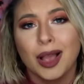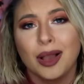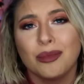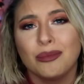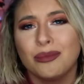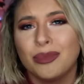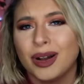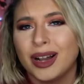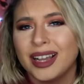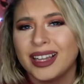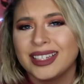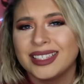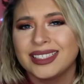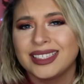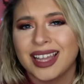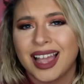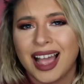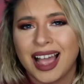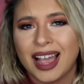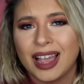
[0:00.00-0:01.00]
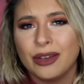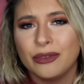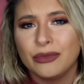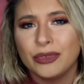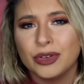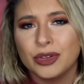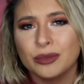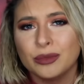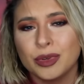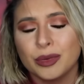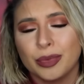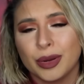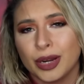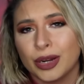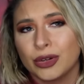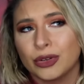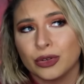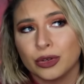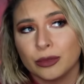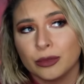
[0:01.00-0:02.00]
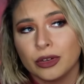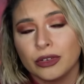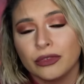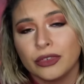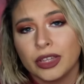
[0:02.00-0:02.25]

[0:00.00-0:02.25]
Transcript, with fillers: But I filmed a paranormal